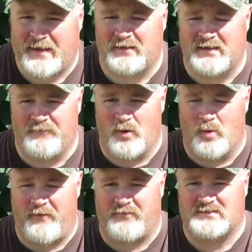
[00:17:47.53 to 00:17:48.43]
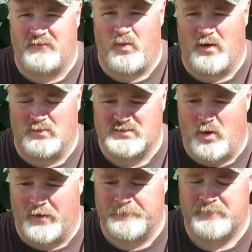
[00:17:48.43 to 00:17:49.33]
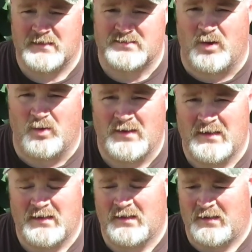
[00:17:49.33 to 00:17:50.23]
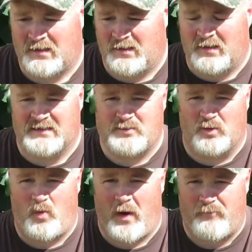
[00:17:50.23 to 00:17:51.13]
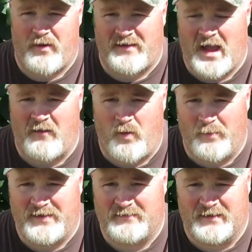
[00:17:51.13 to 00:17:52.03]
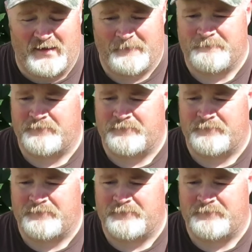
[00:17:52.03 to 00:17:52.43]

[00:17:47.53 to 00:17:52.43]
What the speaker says: That'll give you a reference of where it was going. So let's do a quick breakdown of what we did today.